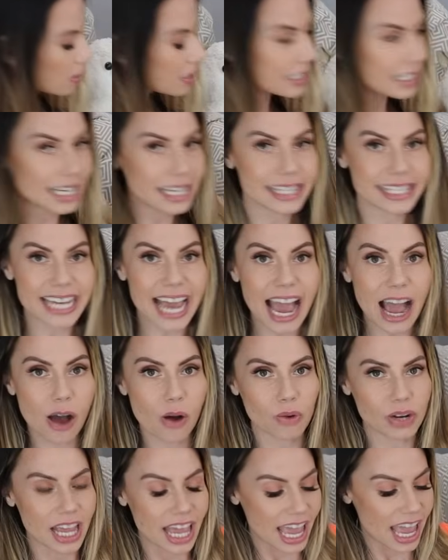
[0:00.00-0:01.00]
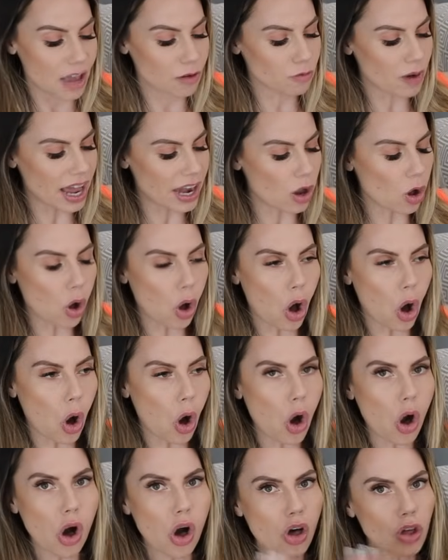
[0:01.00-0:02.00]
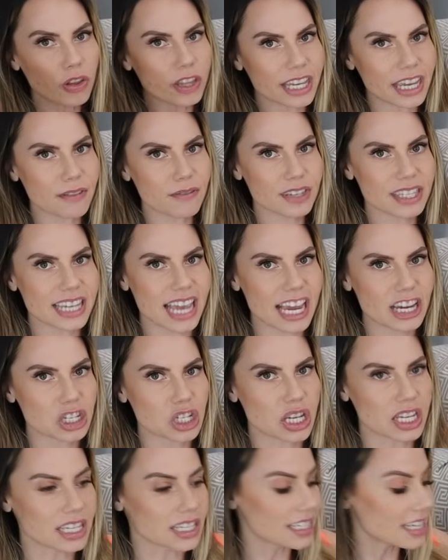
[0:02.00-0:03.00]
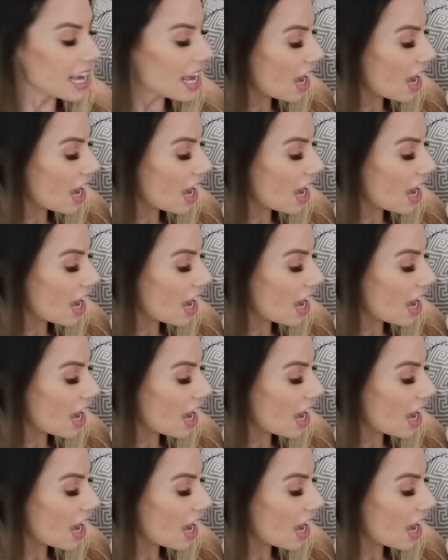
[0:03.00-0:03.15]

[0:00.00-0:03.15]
sit down and write out all the invitations,